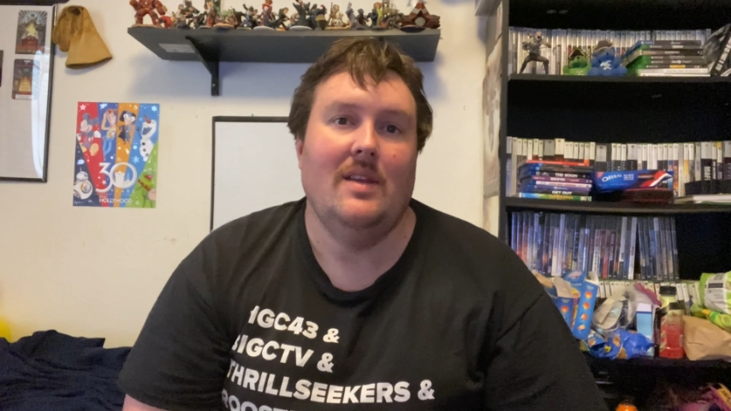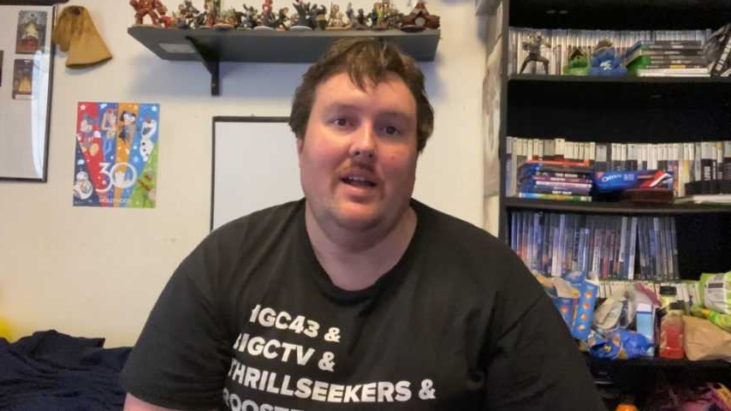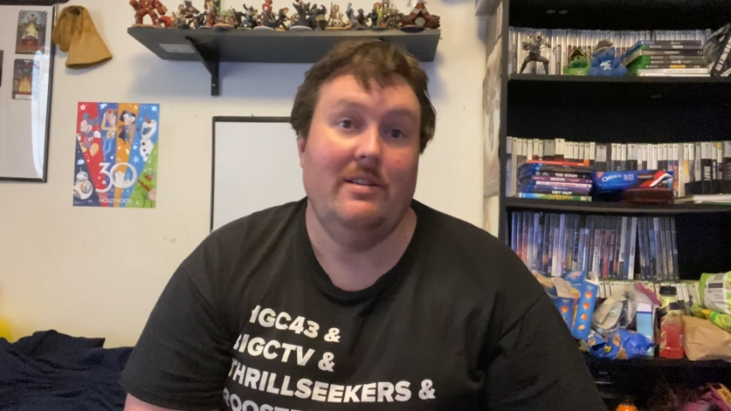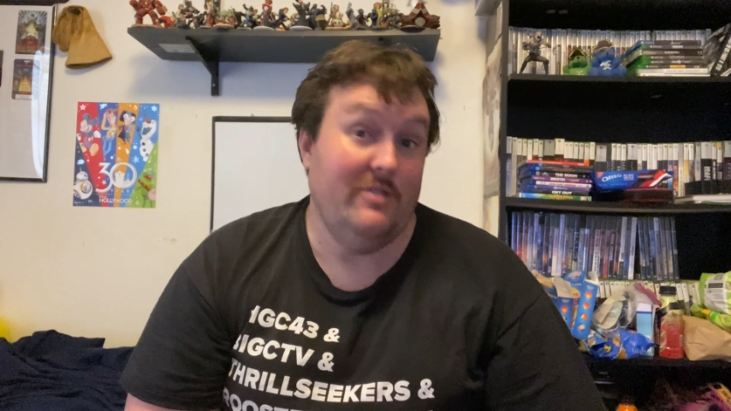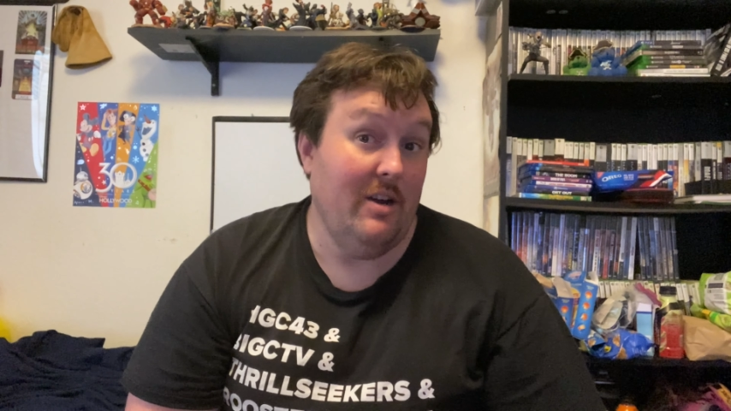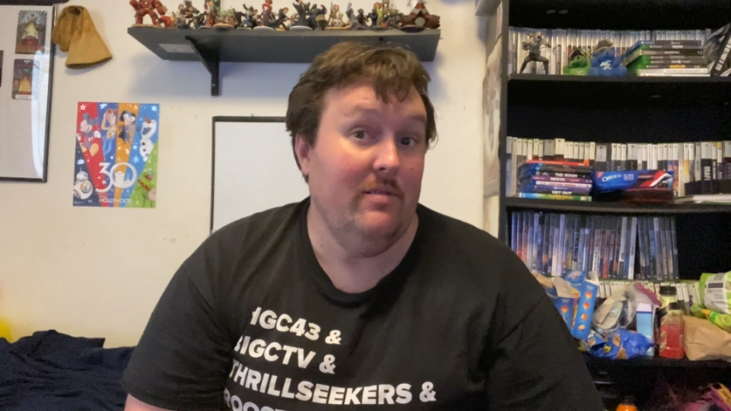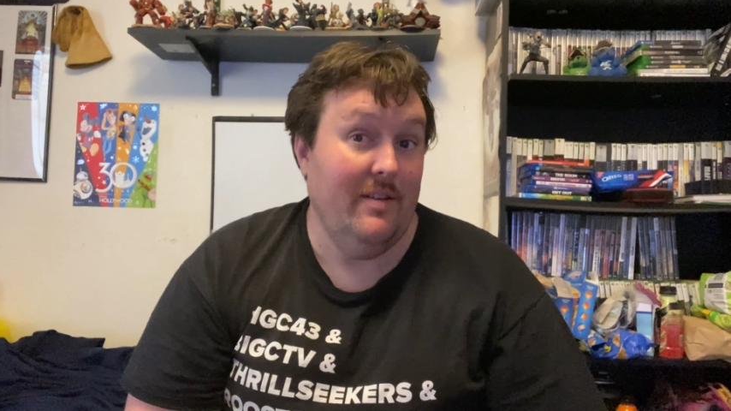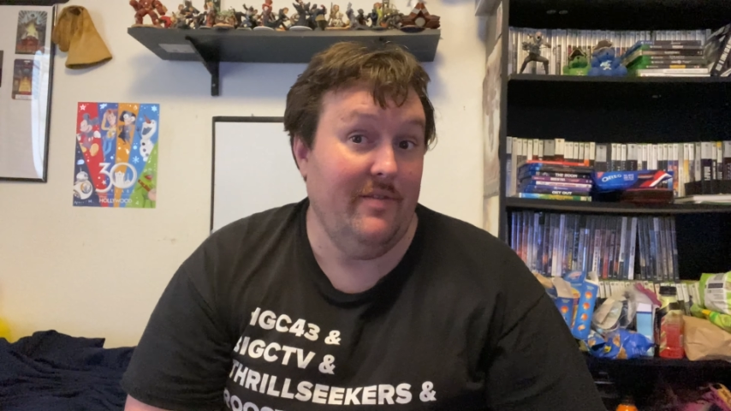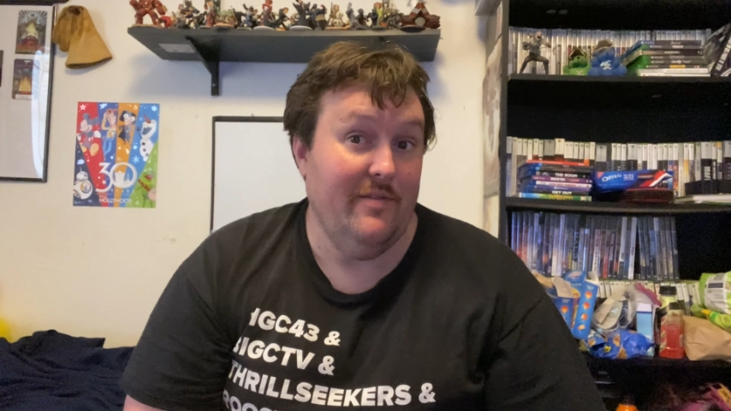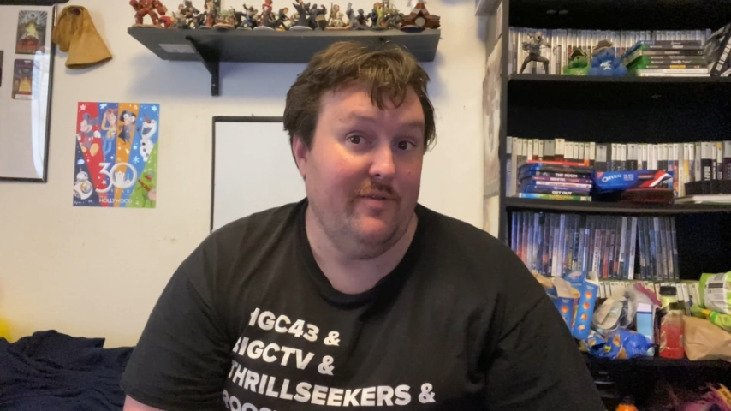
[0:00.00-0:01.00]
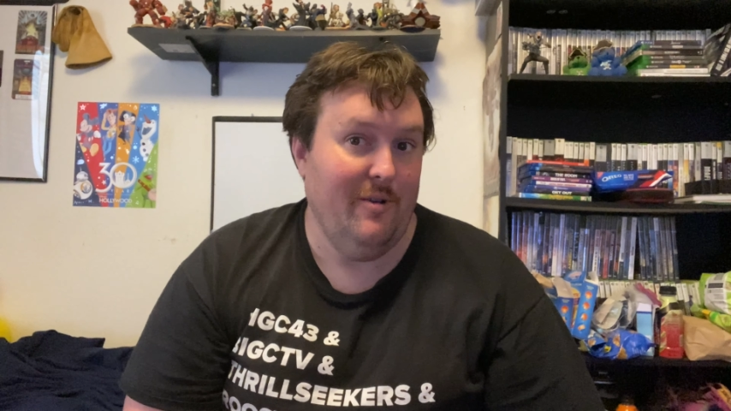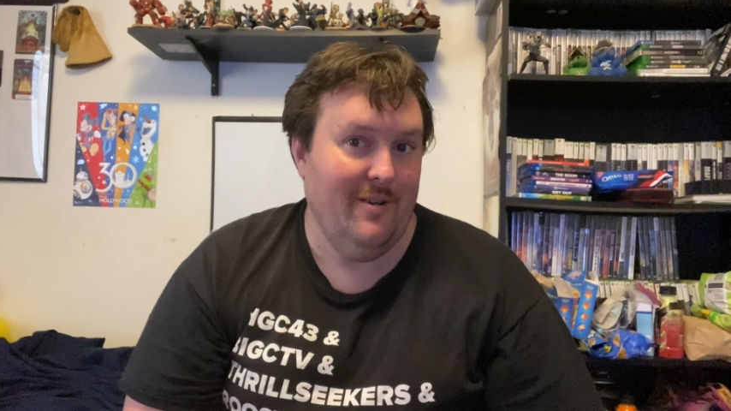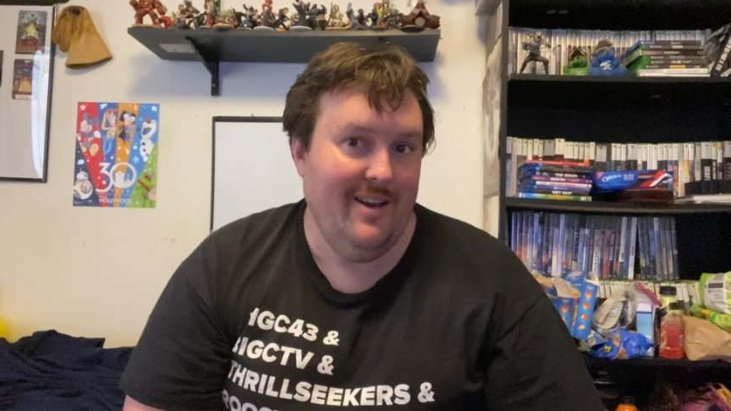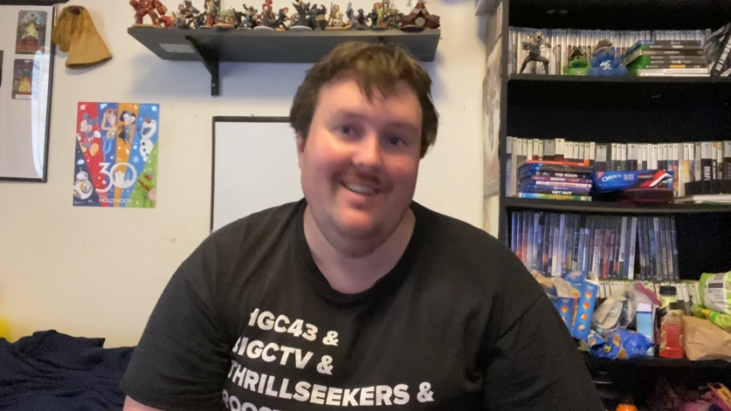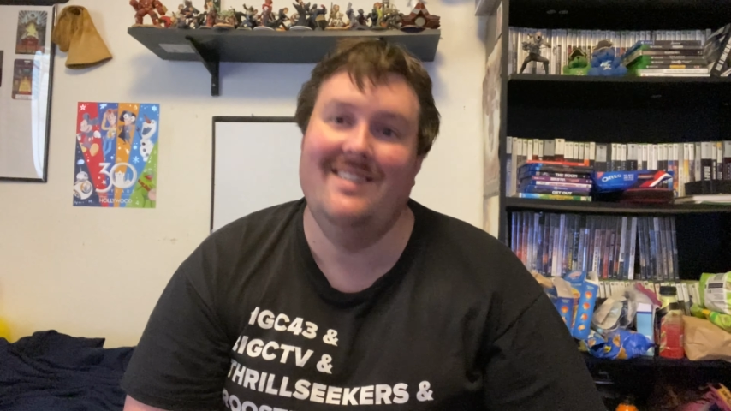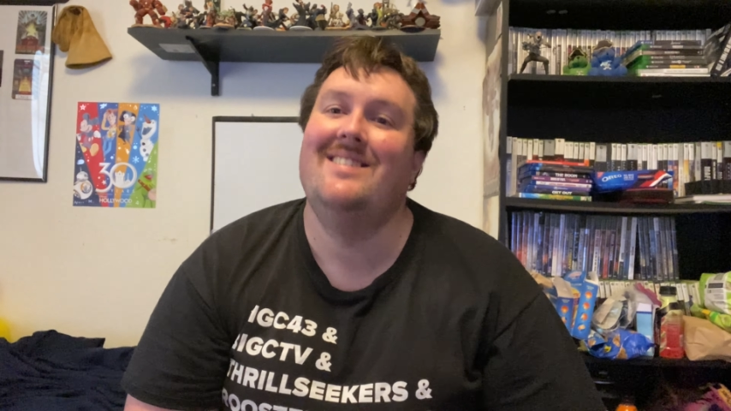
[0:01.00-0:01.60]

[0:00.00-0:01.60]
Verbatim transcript: and you don't live in Florida,